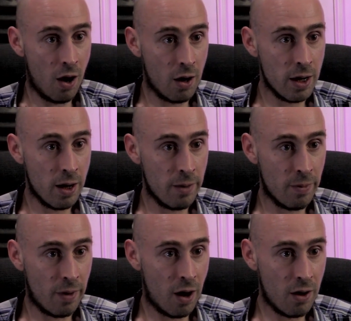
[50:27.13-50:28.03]

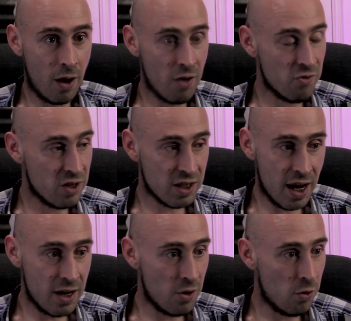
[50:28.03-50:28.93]
I
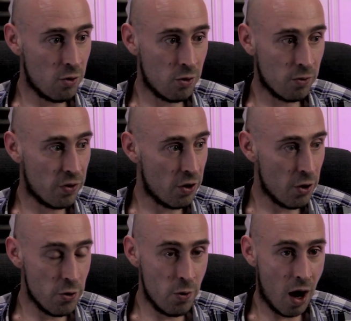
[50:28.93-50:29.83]
resent all the
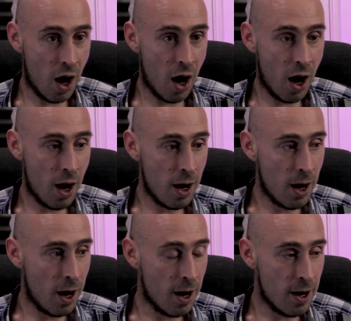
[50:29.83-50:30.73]
hoo-ha,
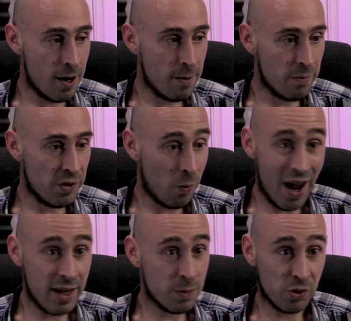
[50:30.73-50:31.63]
the
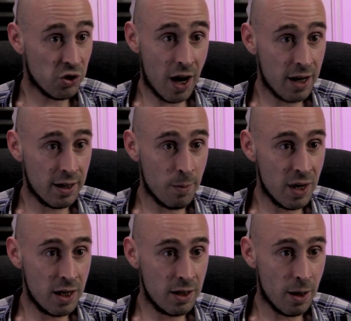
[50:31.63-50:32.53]
way it's portrayed in the
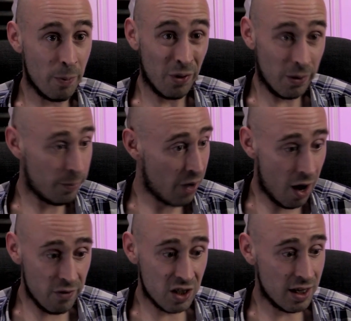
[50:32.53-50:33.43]
media. But
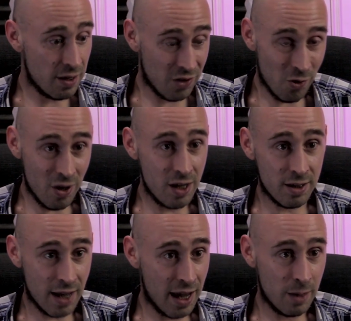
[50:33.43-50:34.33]
obviously, if there
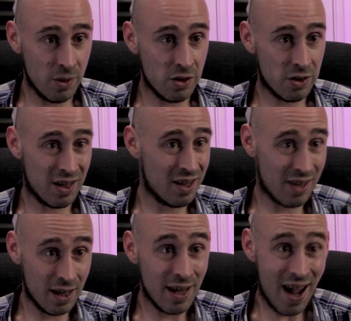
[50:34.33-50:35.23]
is elements,
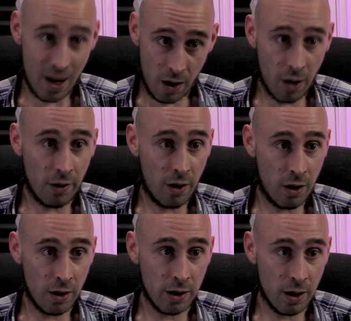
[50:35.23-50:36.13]
then yeah,
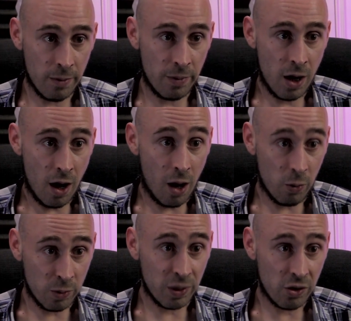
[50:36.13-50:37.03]
I
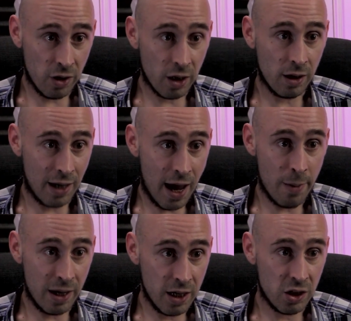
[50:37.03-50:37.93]
would be critical of
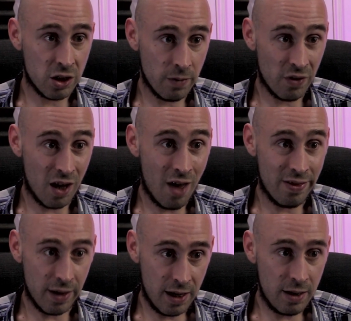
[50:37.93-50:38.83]
Labour leadership for
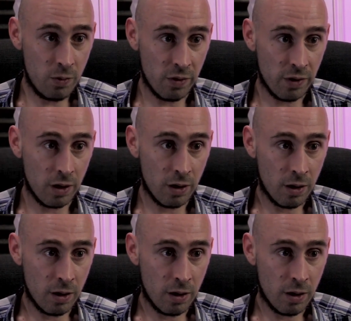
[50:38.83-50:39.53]
not dealing with it.